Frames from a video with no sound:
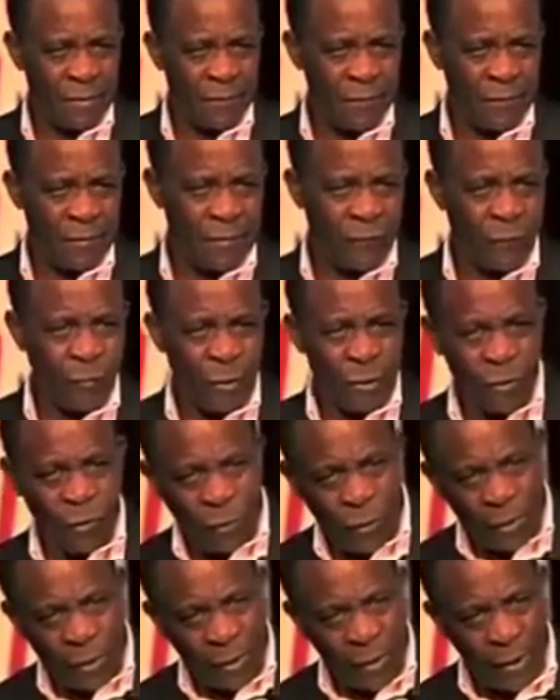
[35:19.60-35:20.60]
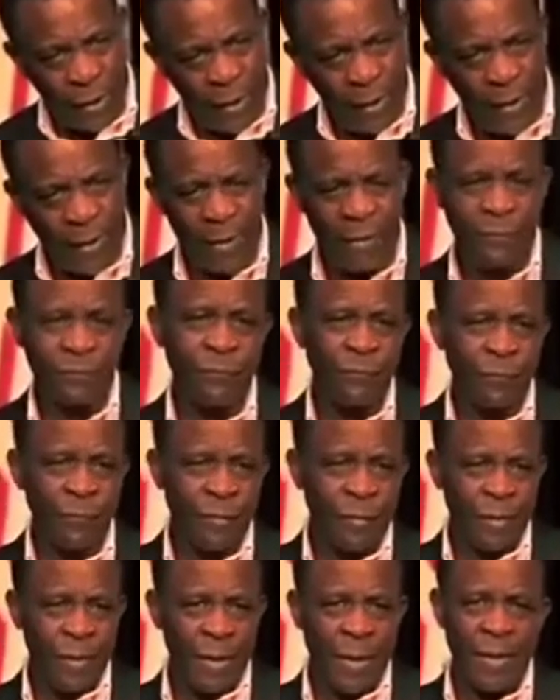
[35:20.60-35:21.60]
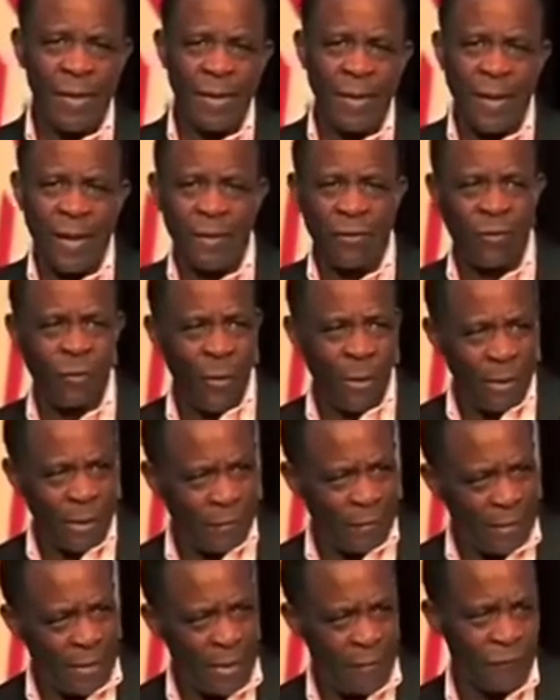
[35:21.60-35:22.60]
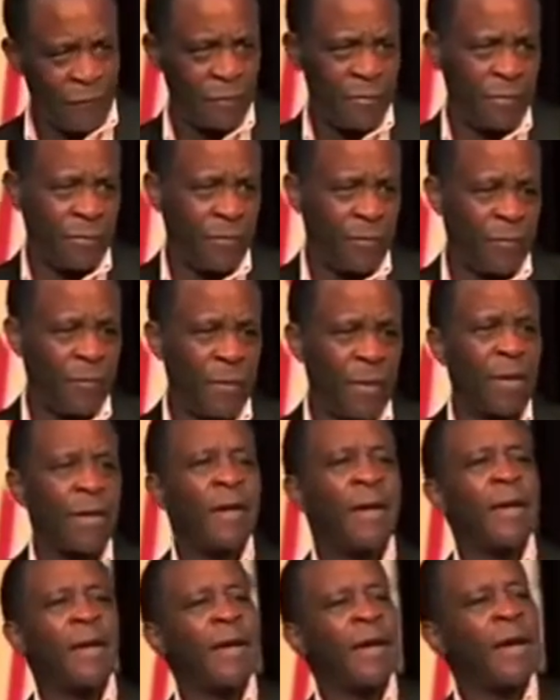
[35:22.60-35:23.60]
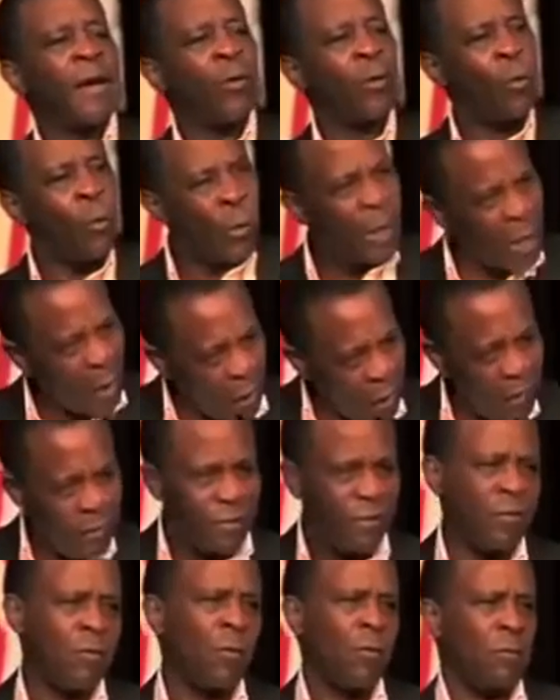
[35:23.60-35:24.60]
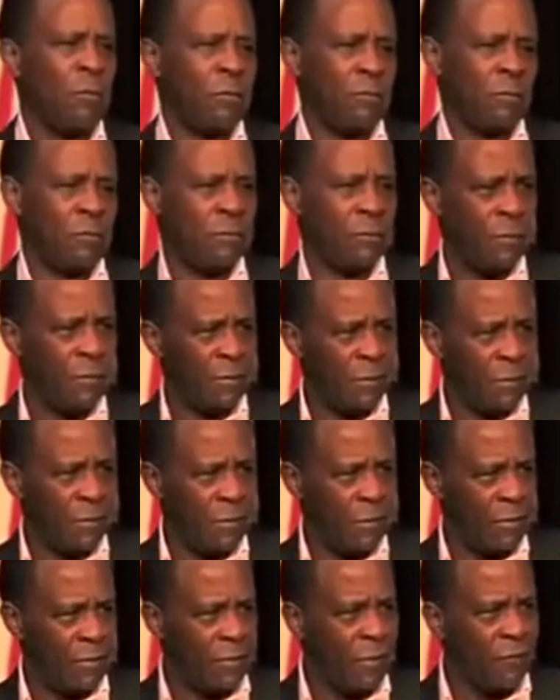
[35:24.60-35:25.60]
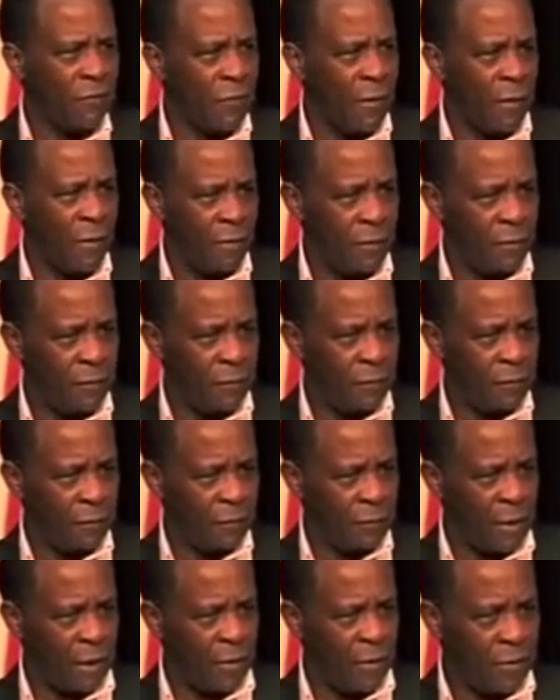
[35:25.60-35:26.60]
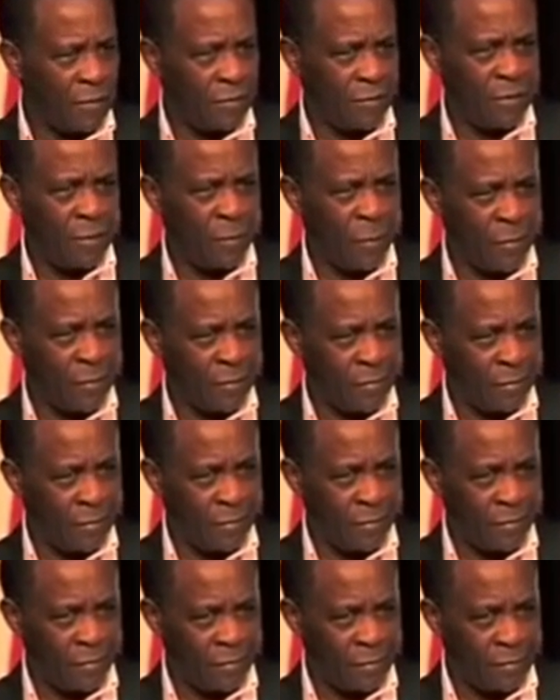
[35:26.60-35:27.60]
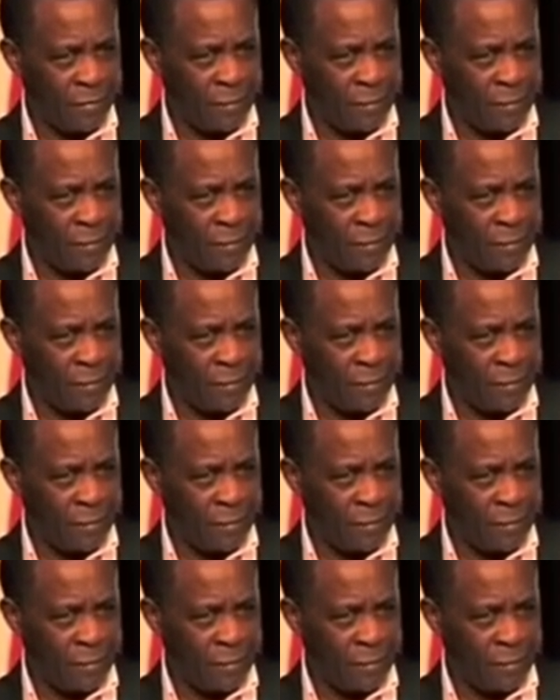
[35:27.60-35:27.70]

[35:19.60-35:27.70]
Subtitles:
If we do it here, and the next one is left, we also suffer the consequences.